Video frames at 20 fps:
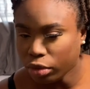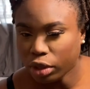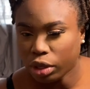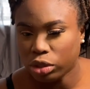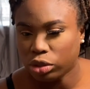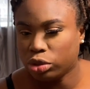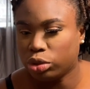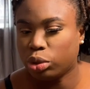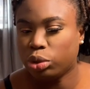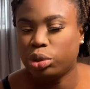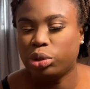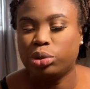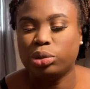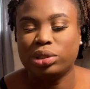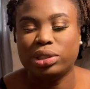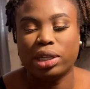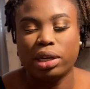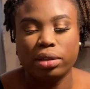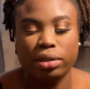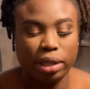So you could
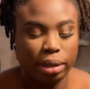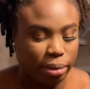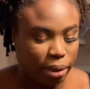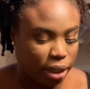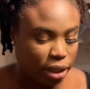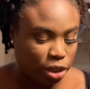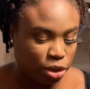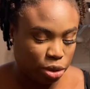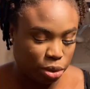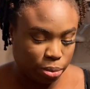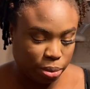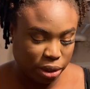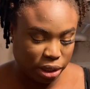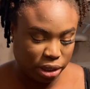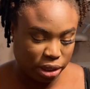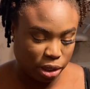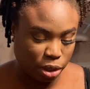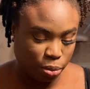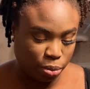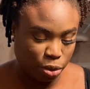tell them that they should
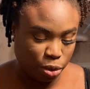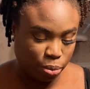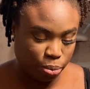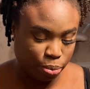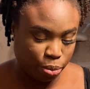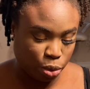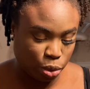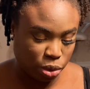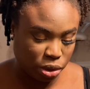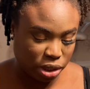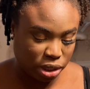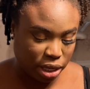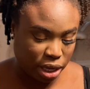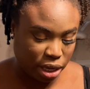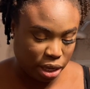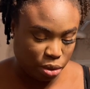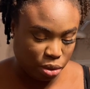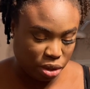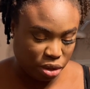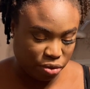please help you post that
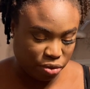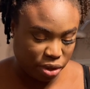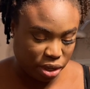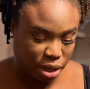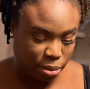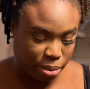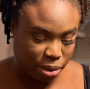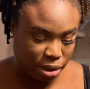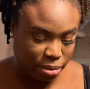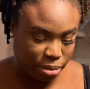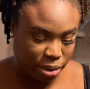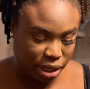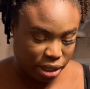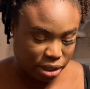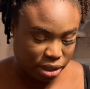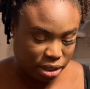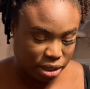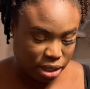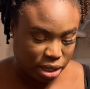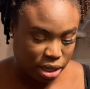you're looking for an
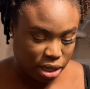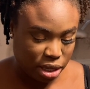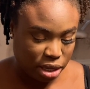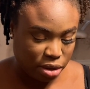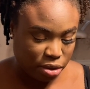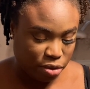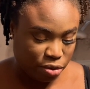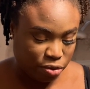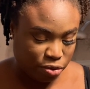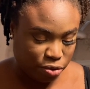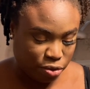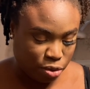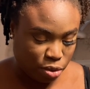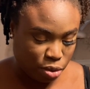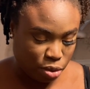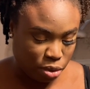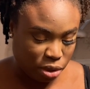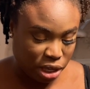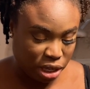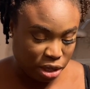apartment
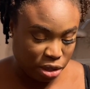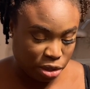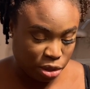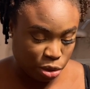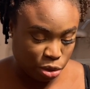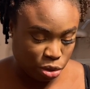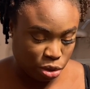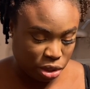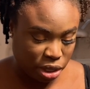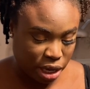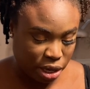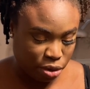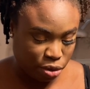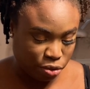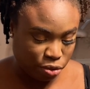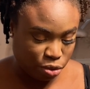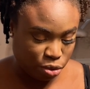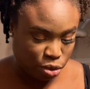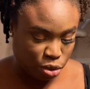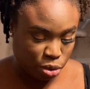for in those kind
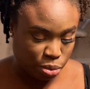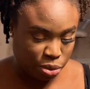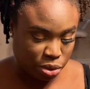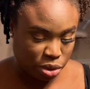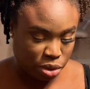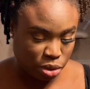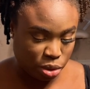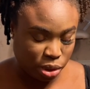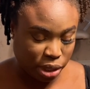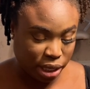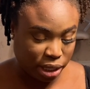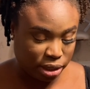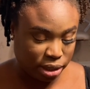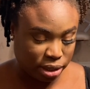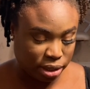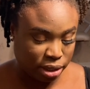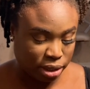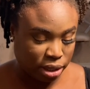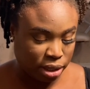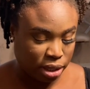of groups, so
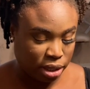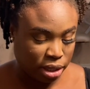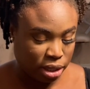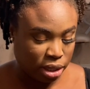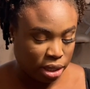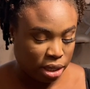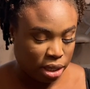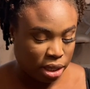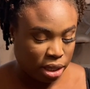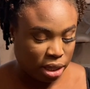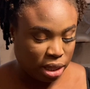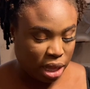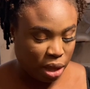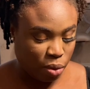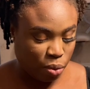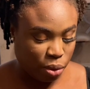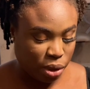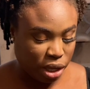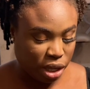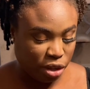that that
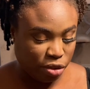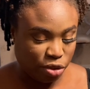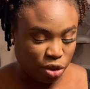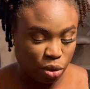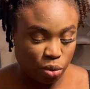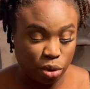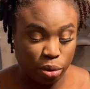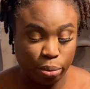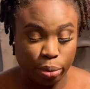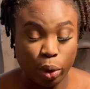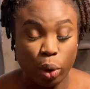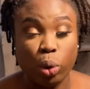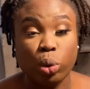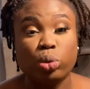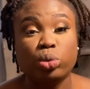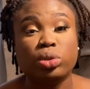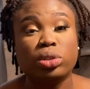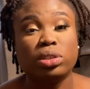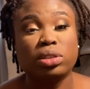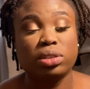way if someone
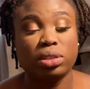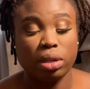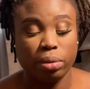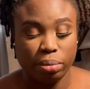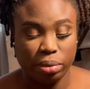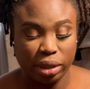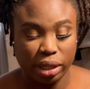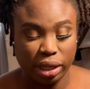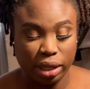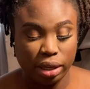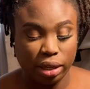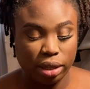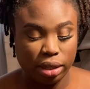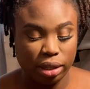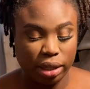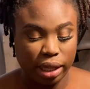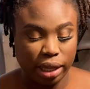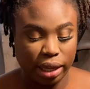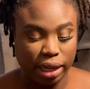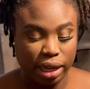posts something,
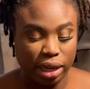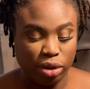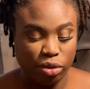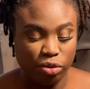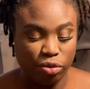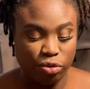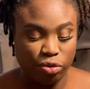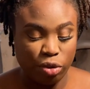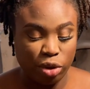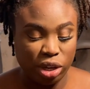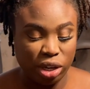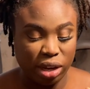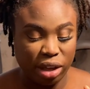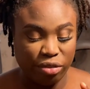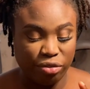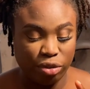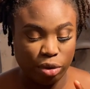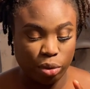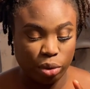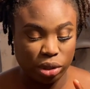they can either
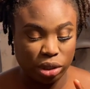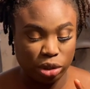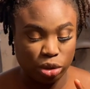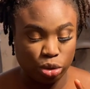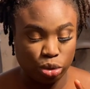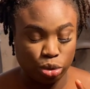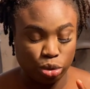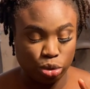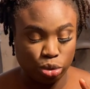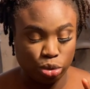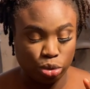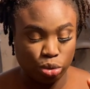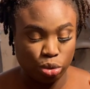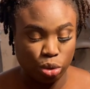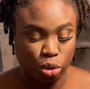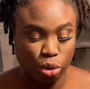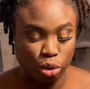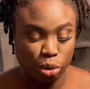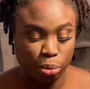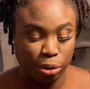forward it to you,
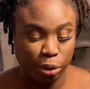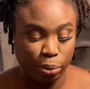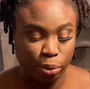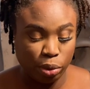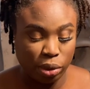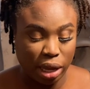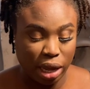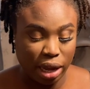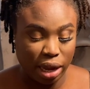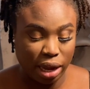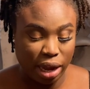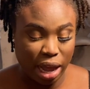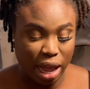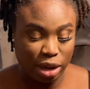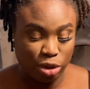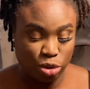or people that